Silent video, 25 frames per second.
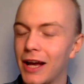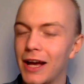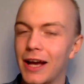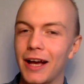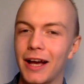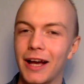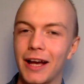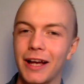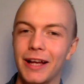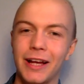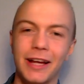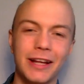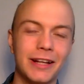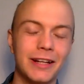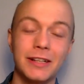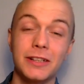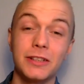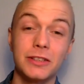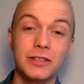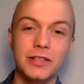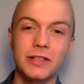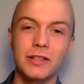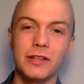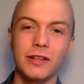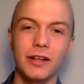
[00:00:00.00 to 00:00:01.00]
and I
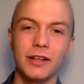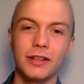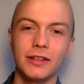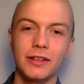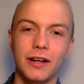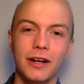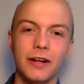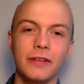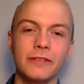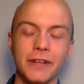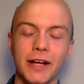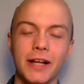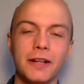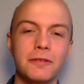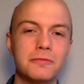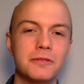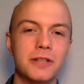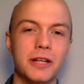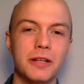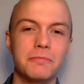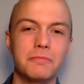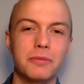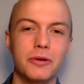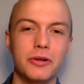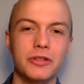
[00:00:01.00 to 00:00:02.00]
just thought, I've helped
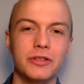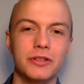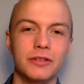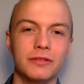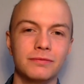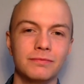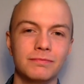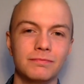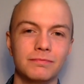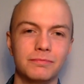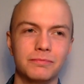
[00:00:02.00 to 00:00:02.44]
that person.